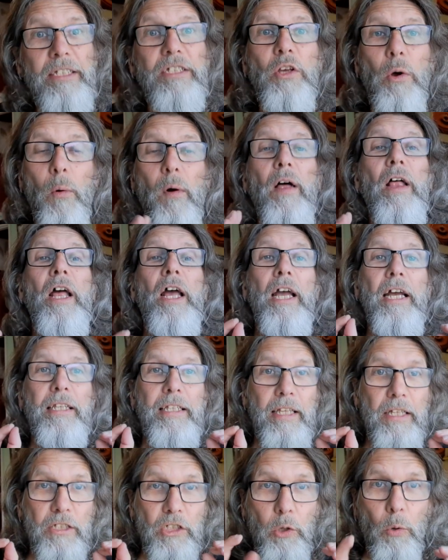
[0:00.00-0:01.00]
So,
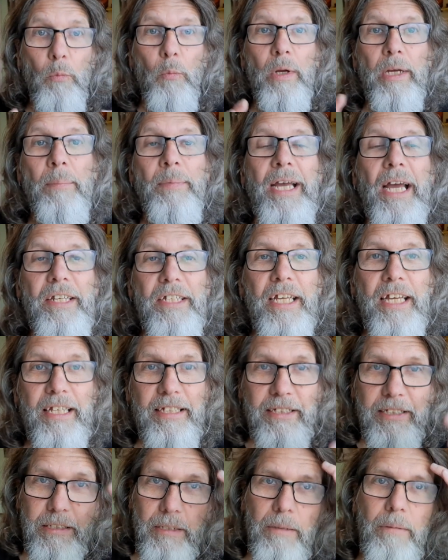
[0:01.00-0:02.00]
so what I'm getting is,